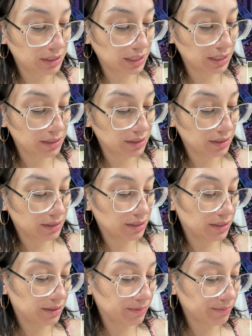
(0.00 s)
Sizing
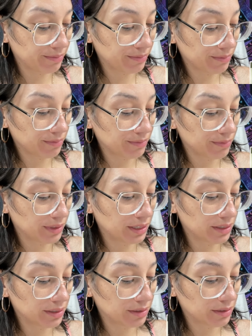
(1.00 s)
Kit. That
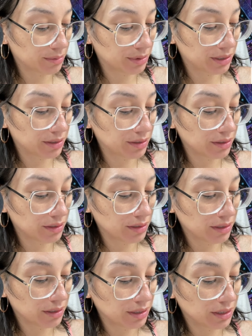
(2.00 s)
sounds better.
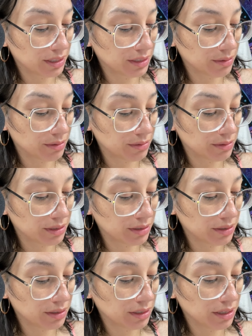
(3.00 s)
That's what it was.
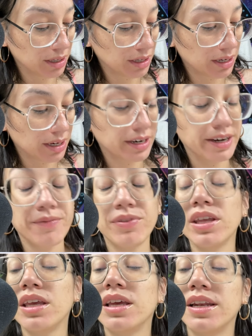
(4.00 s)
Alright.
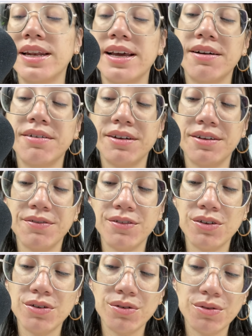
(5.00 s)
Now, if
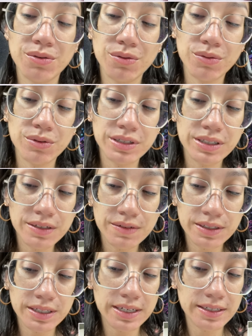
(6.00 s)
you receive a
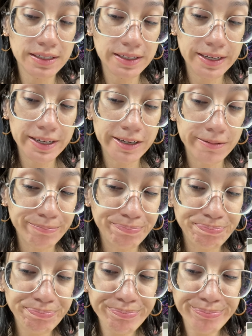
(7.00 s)
sizing kit
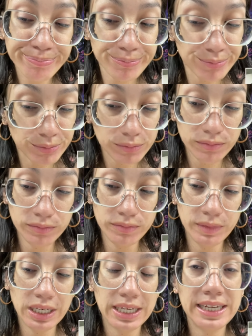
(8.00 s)

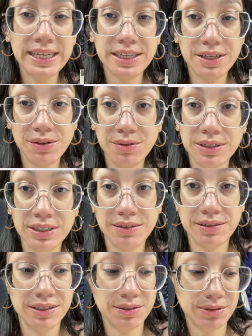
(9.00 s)
and you really
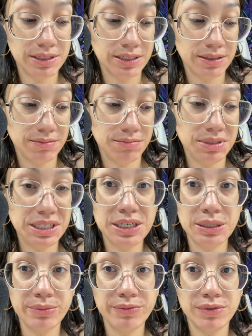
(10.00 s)
just want to be
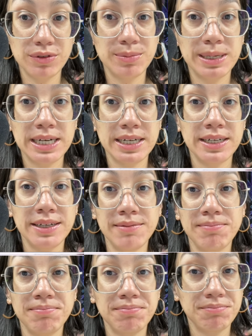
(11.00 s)
helpful by
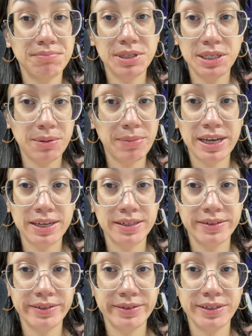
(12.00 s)
putting it back
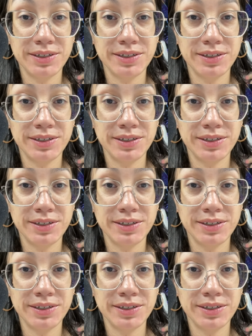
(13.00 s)
into an